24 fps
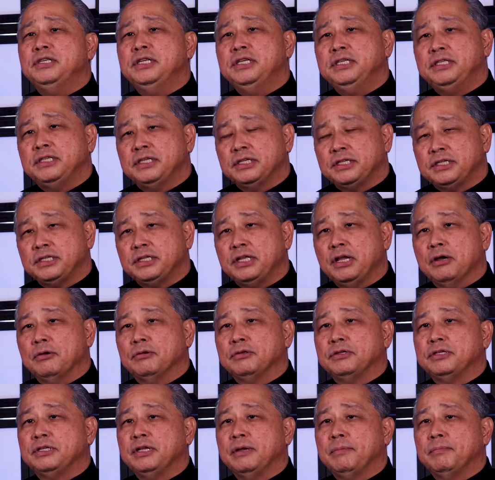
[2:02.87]
Jesus
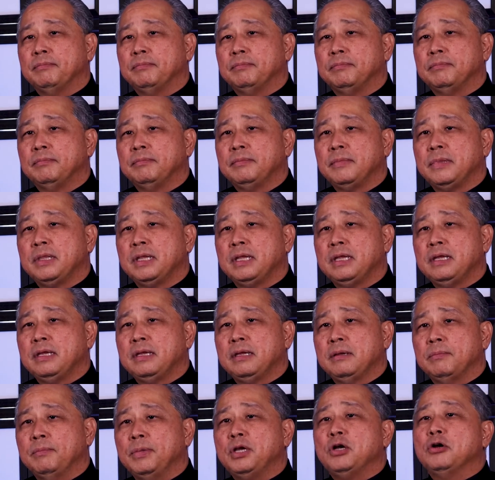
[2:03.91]
tells them.
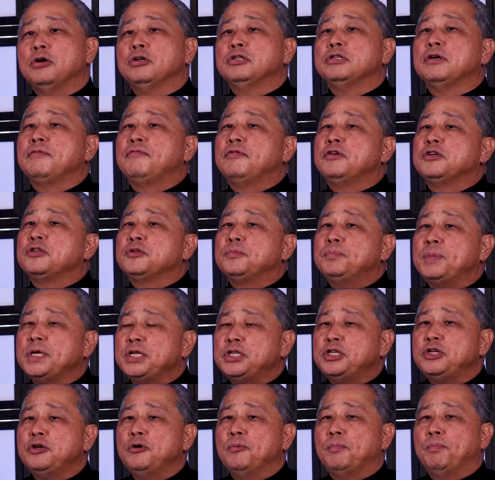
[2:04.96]
Because of her
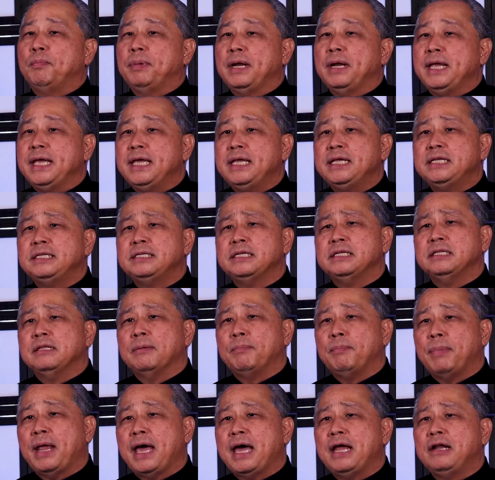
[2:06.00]
special place in
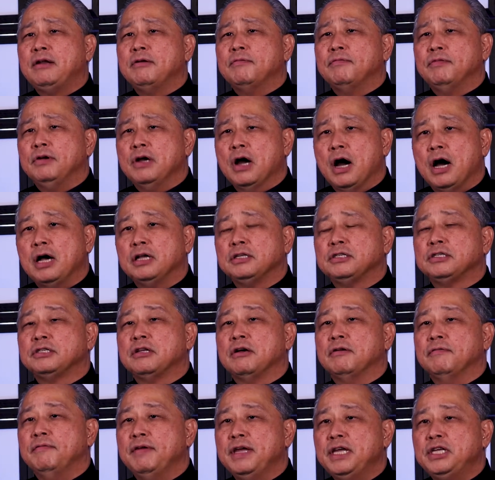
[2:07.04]
the plan of God's
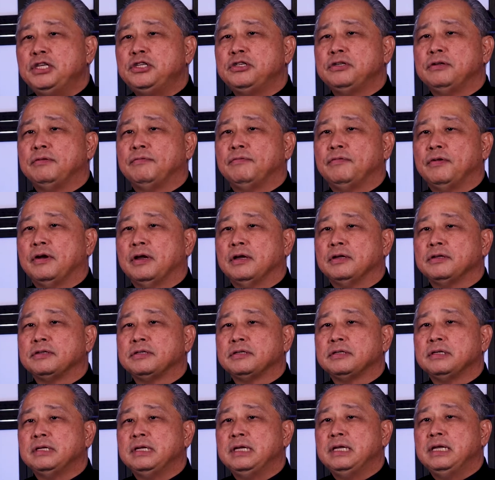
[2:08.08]
salvation for
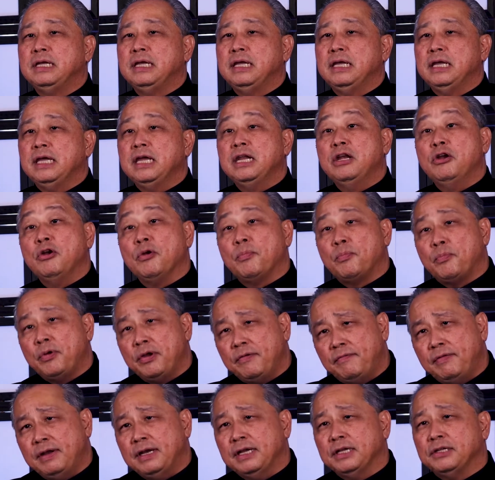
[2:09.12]
us, in her
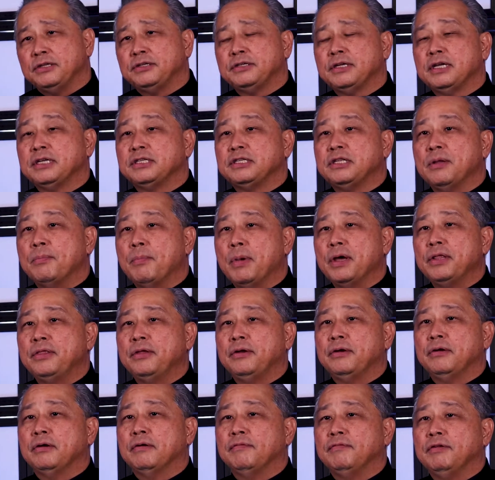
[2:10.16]
privilege as the
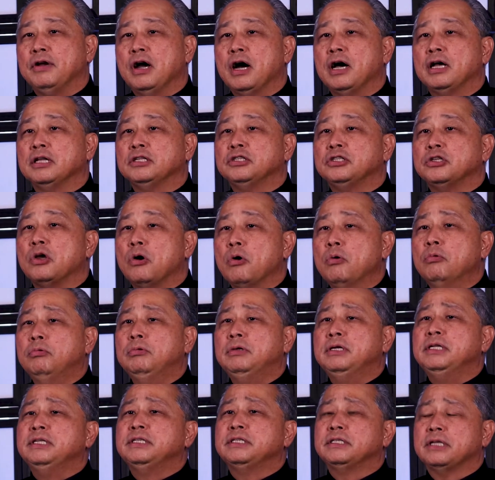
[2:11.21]
mother of God's
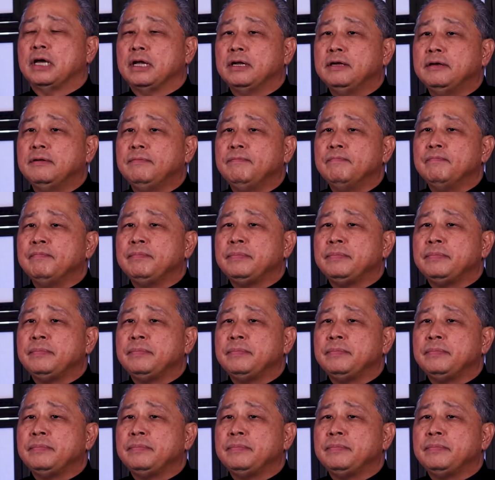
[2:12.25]
only Son,